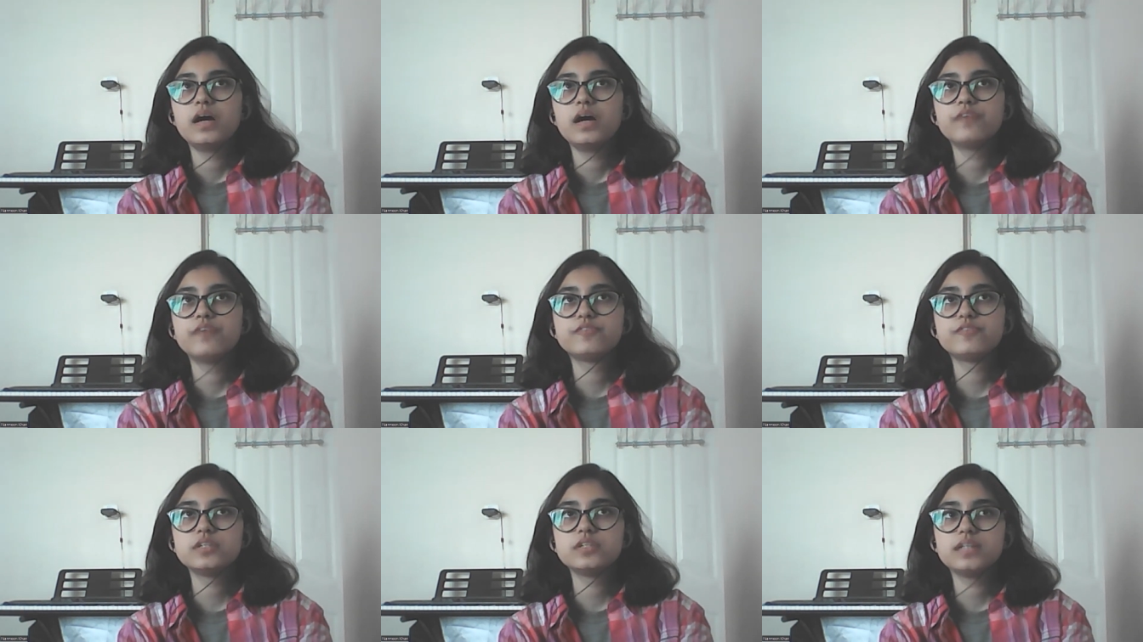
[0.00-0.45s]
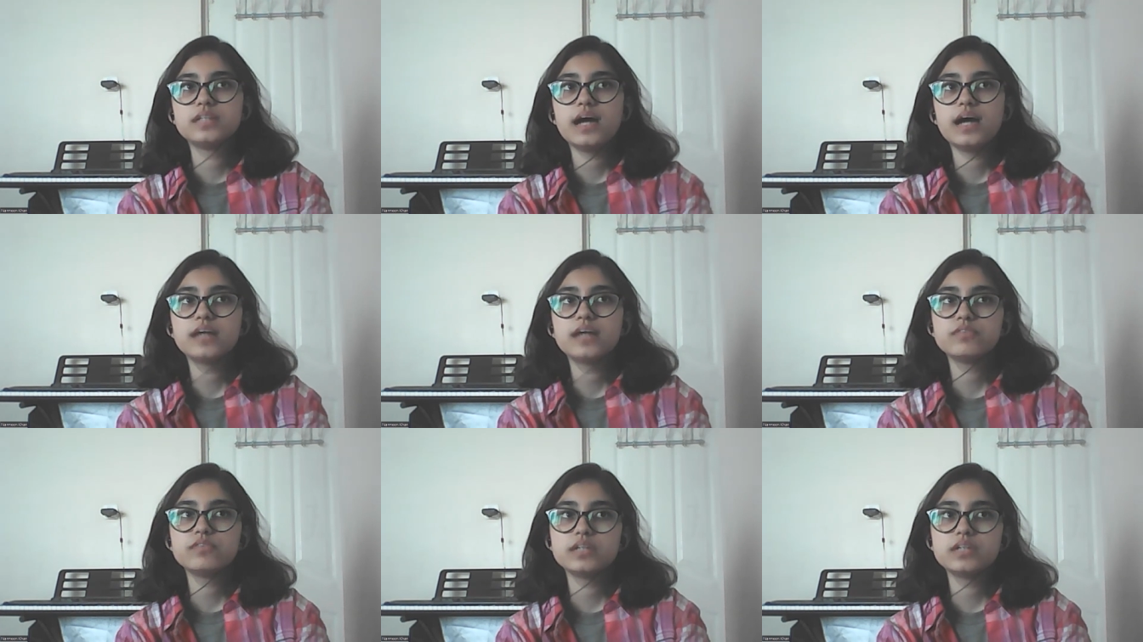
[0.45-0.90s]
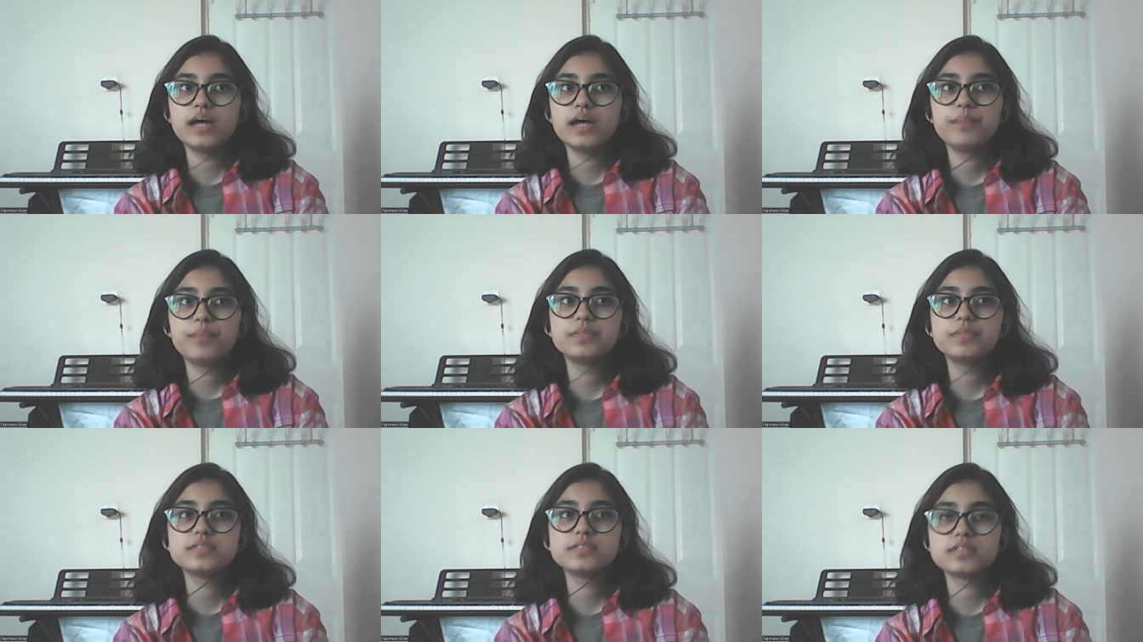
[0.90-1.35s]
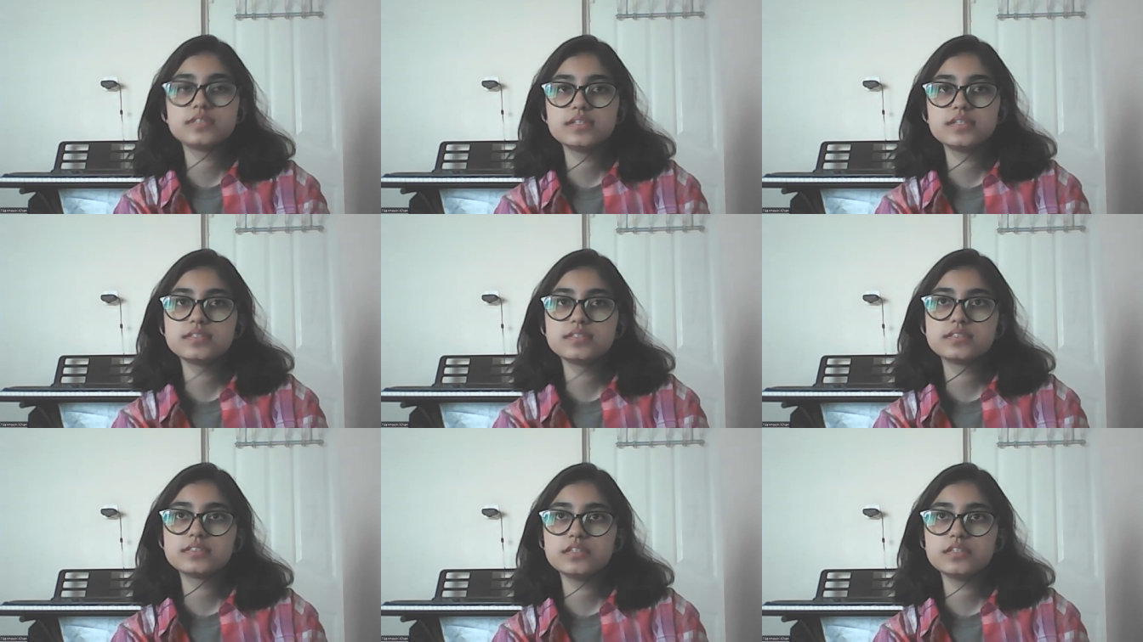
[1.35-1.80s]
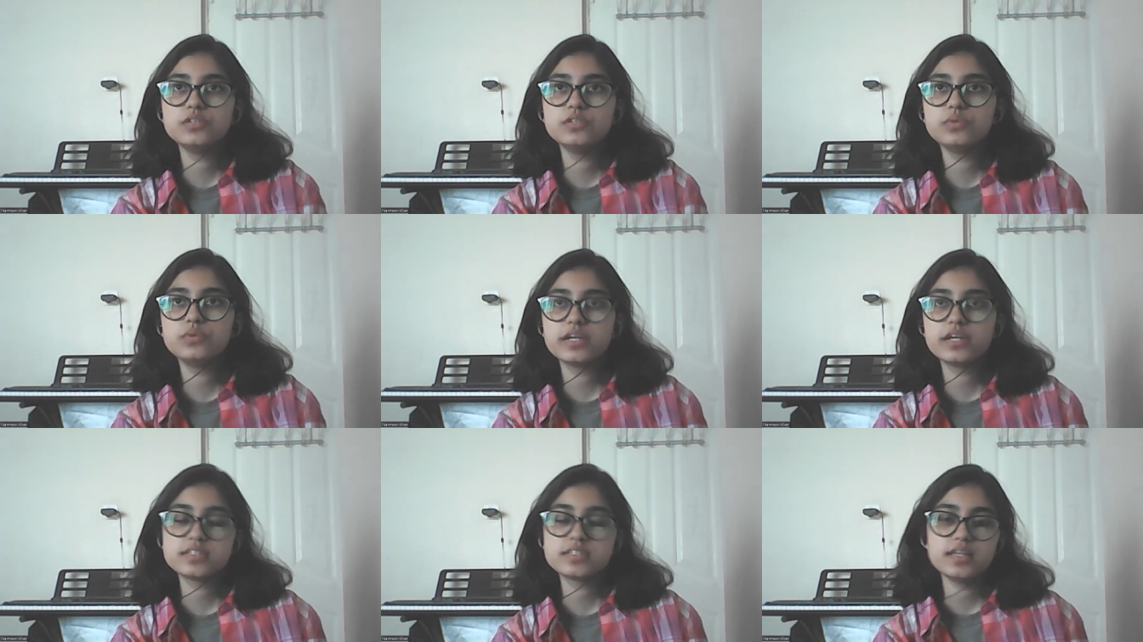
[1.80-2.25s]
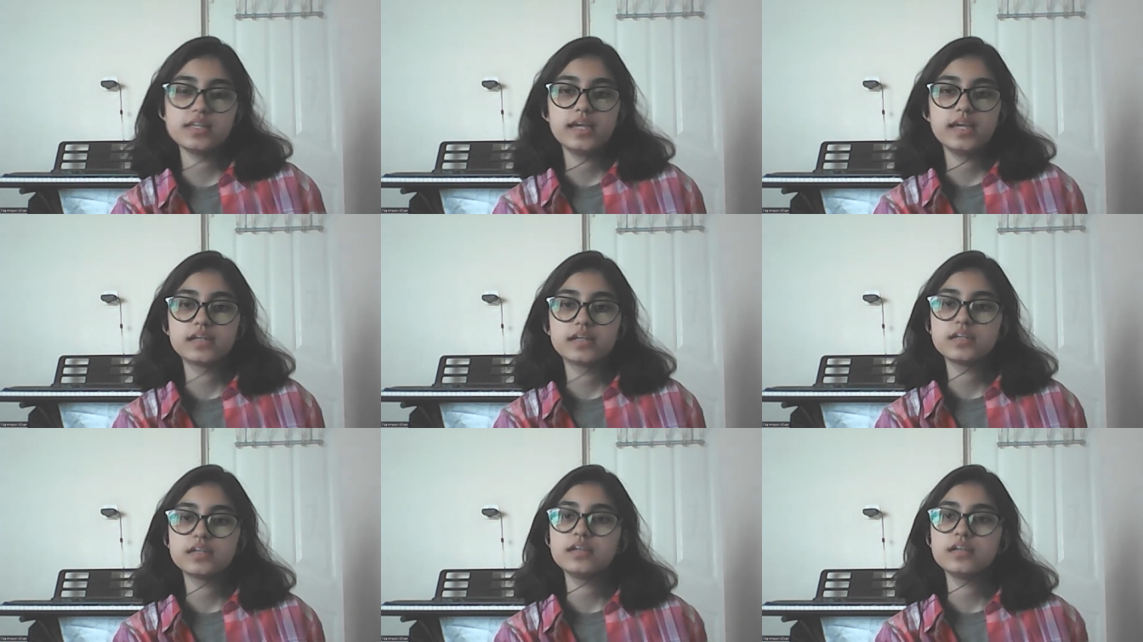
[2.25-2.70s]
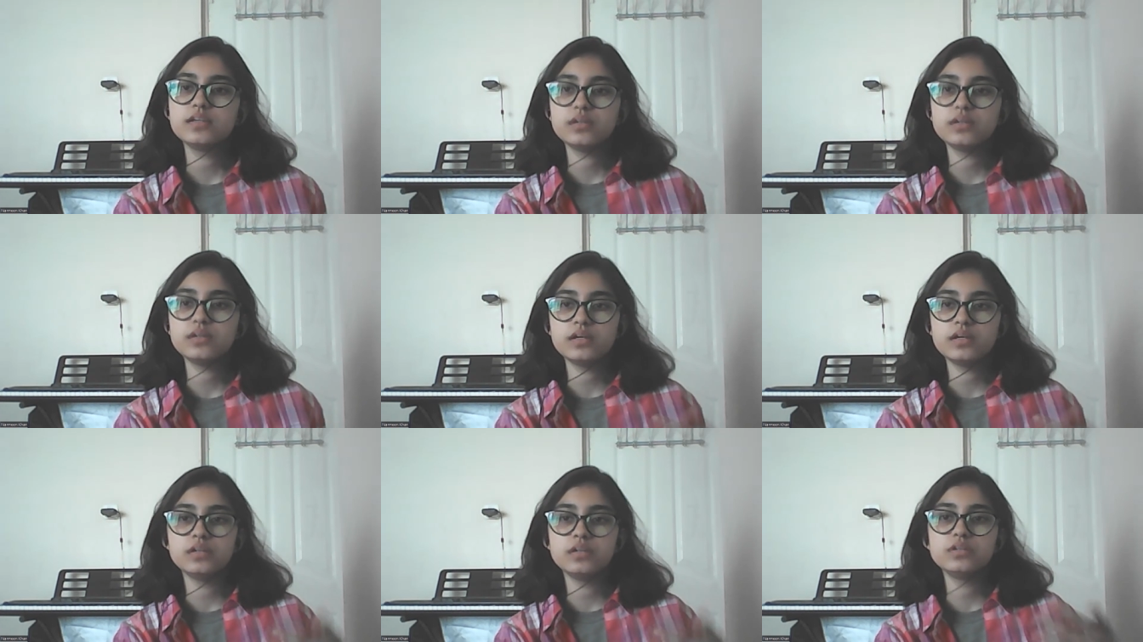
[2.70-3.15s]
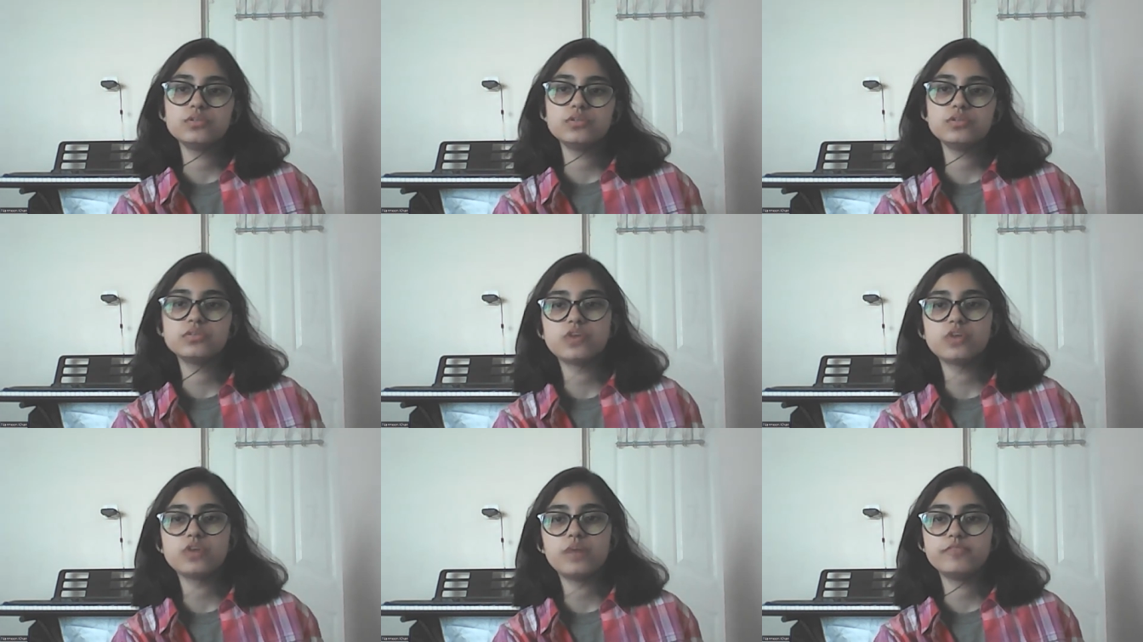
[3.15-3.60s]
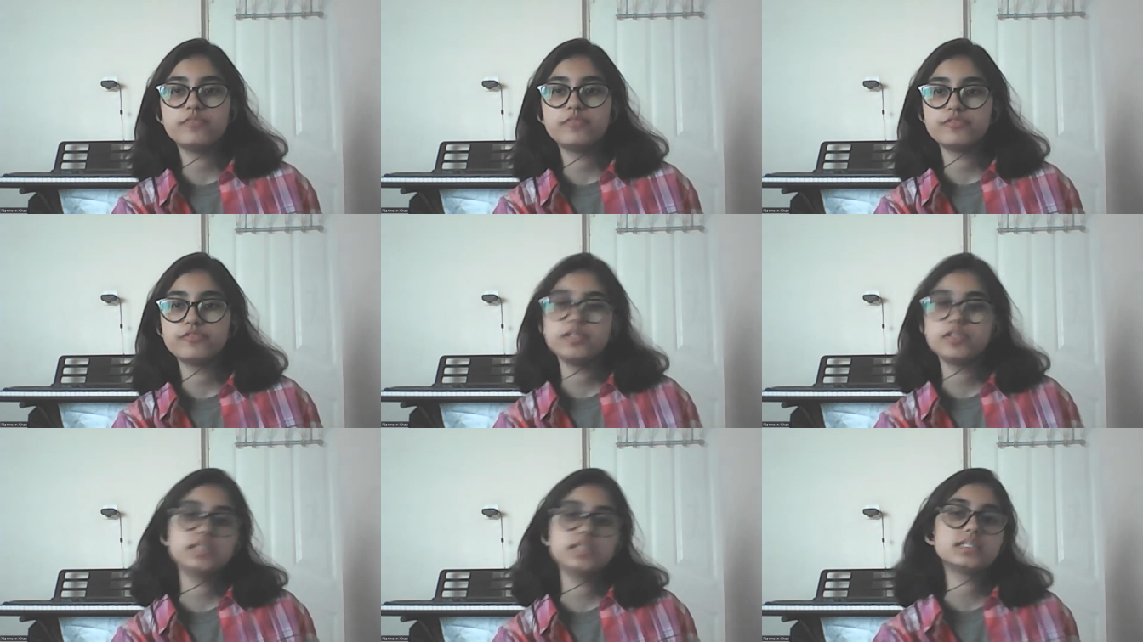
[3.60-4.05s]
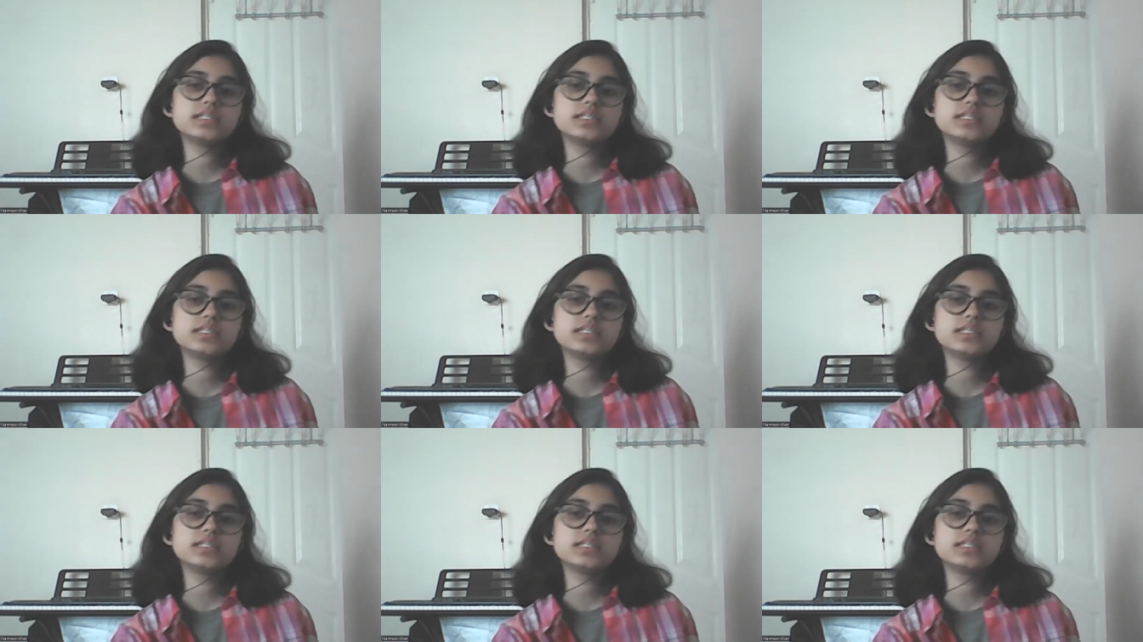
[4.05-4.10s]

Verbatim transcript: After that, what happens is you get selected into top fifty.